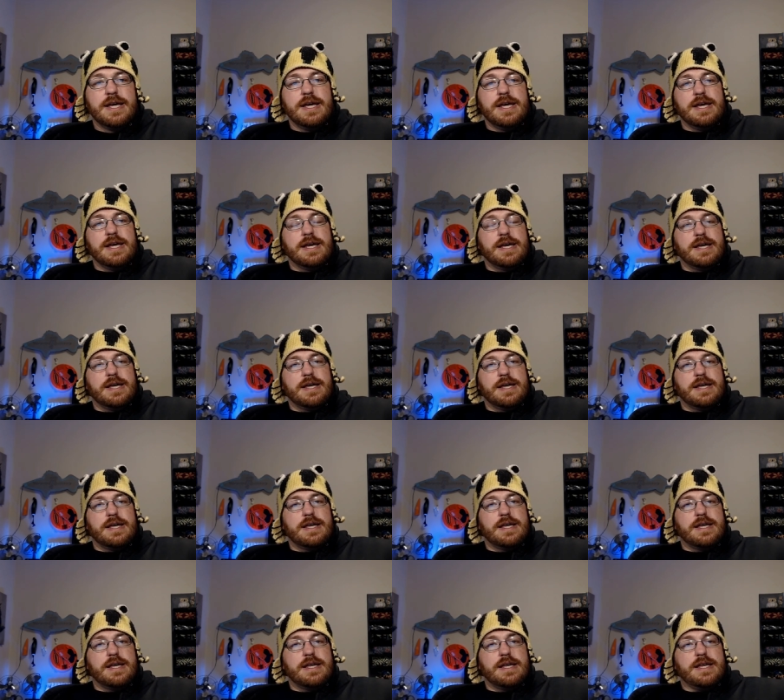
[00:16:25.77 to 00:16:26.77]
Uh,
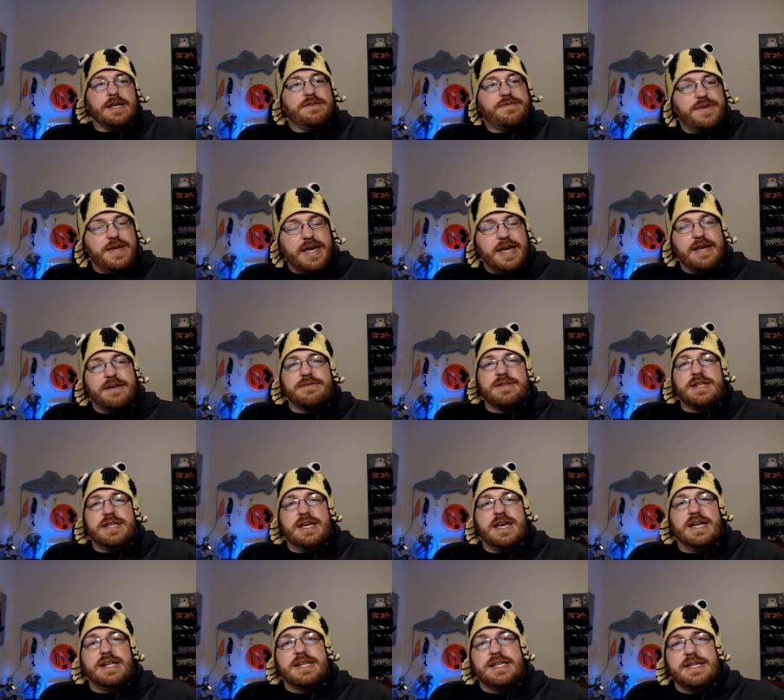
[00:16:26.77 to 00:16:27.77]
if you have any
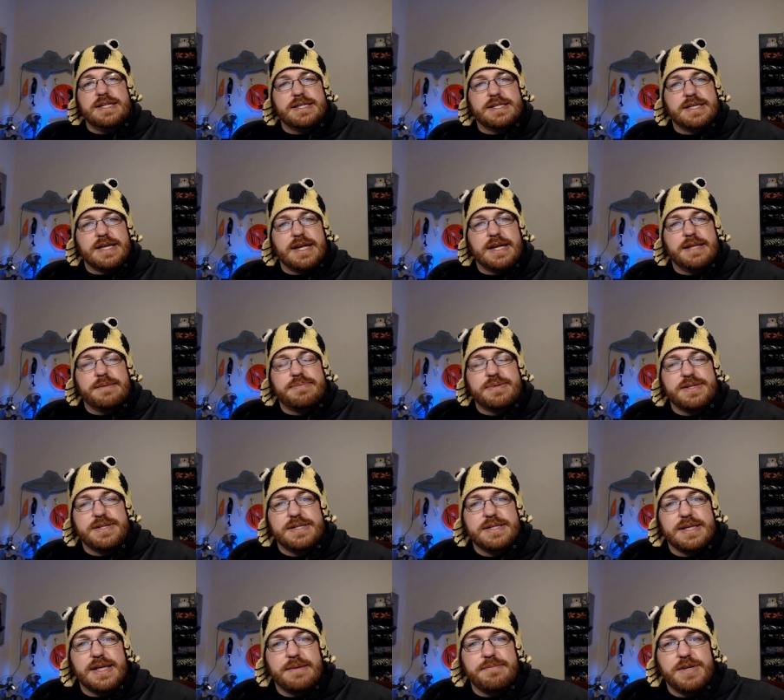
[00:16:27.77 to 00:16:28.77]
ideas on it,
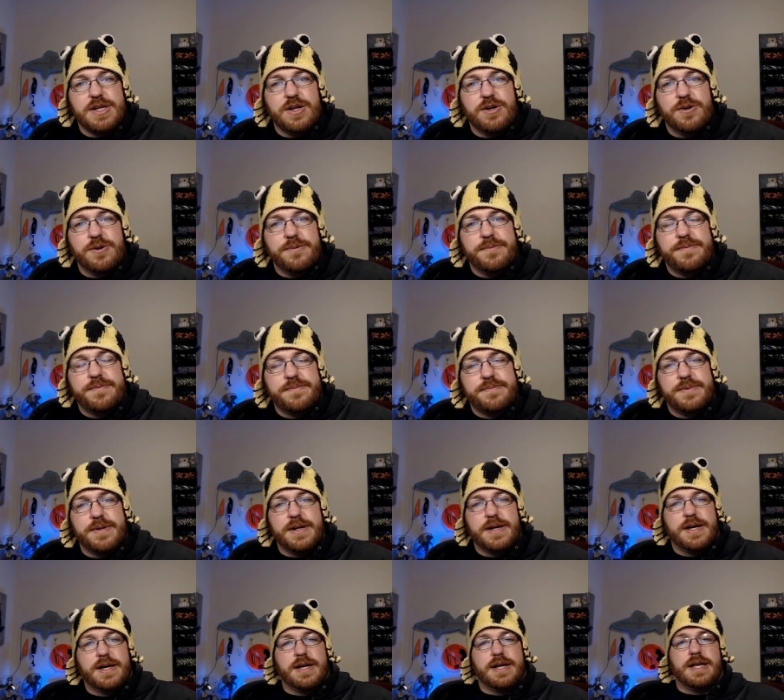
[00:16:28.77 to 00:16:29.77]
please let me know.
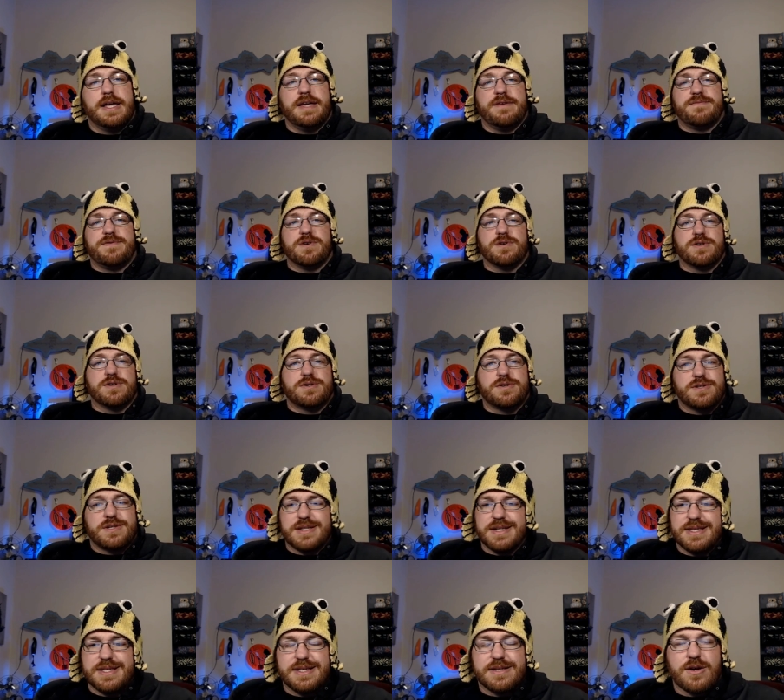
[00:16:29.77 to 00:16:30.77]
Uh, if you're
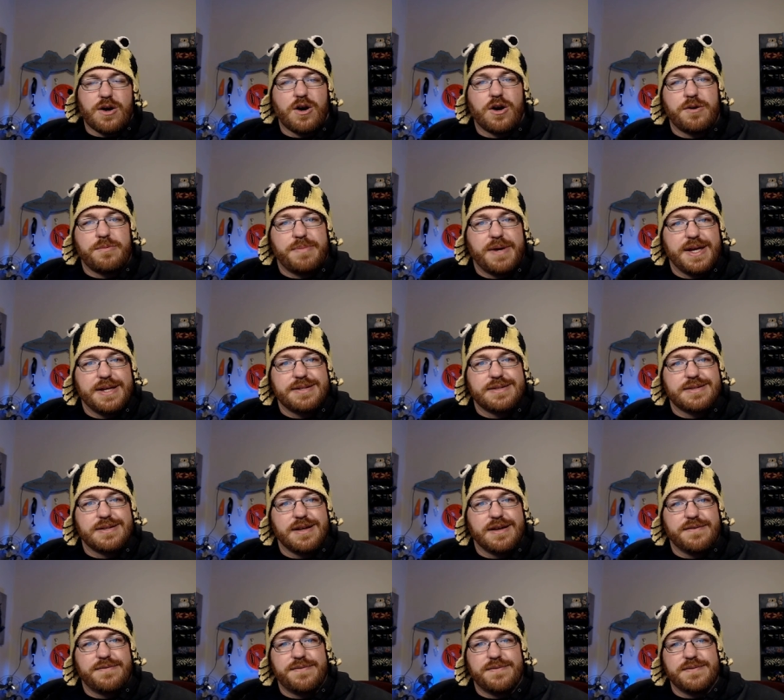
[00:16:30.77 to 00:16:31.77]
interested in this hard bait
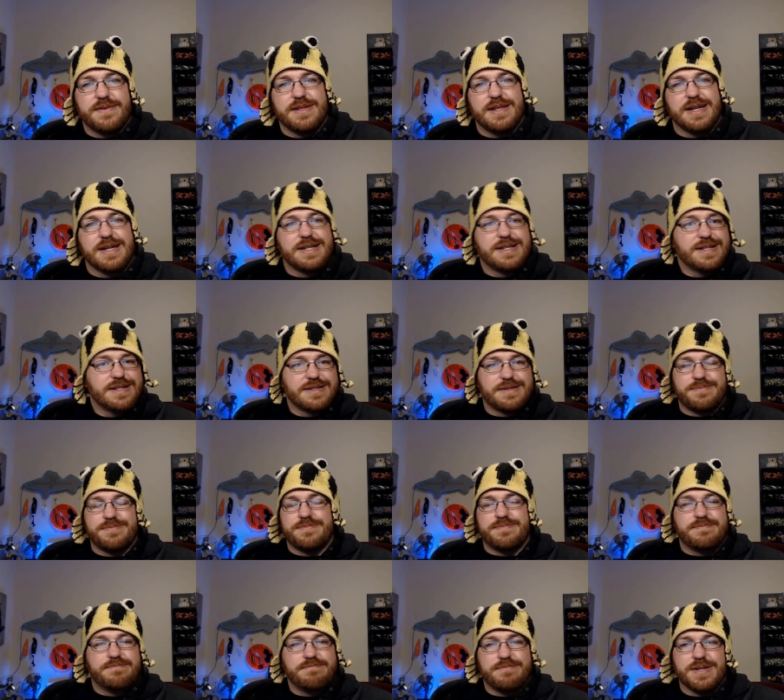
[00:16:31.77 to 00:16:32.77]
stuff, like just
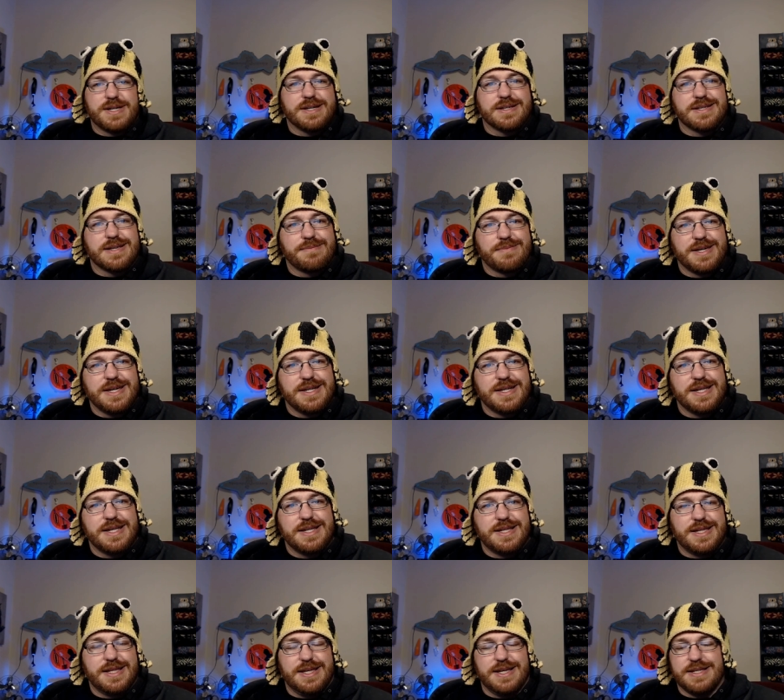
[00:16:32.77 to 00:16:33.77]
because I'm getting
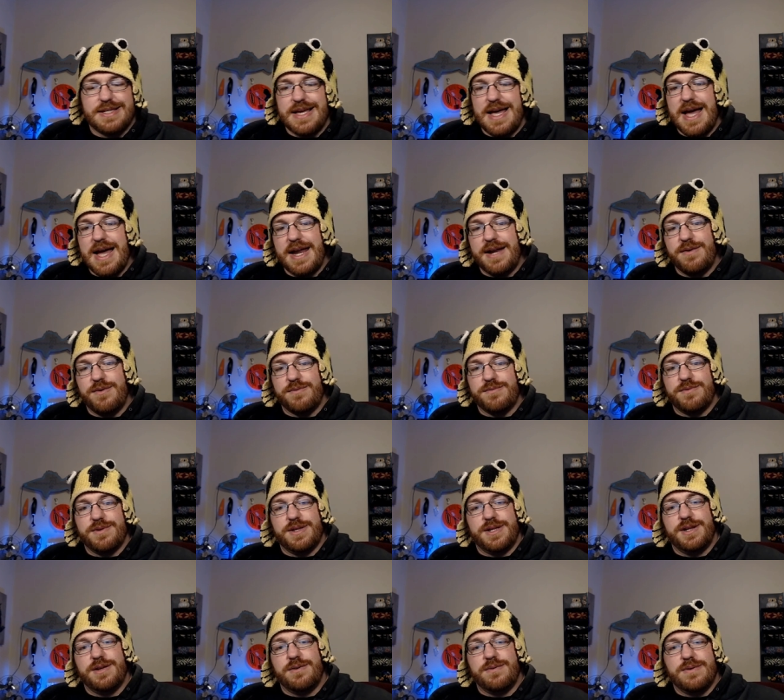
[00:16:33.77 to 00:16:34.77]
into this, I don't
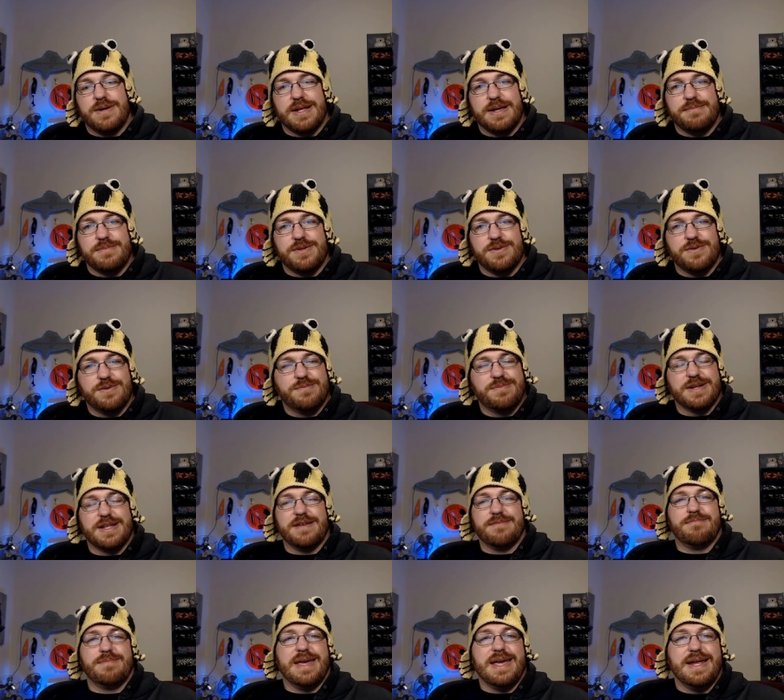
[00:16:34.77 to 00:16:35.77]
really know what I'm doing, but I
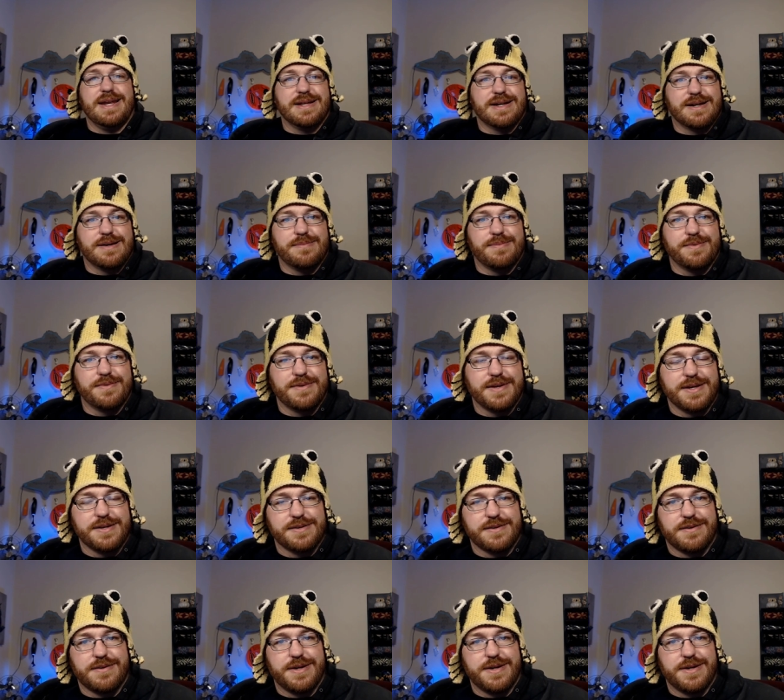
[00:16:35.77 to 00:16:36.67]
made a couple things already.